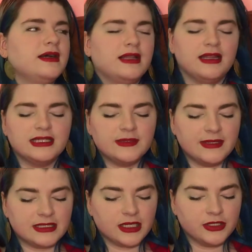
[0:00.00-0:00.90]

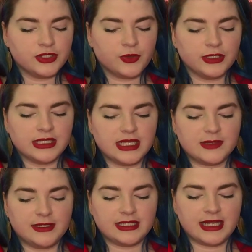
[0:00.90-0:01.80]
Elizabeth turned towards
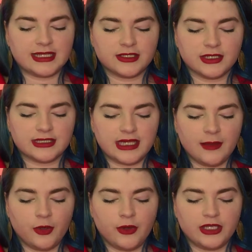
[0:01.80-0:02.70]
Elizabeth and asked her the
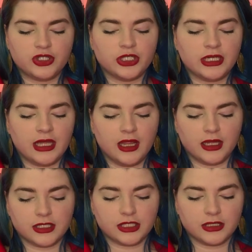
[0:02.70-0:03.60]
same question in
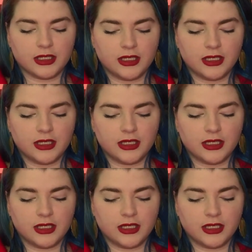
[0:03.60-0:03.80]
English.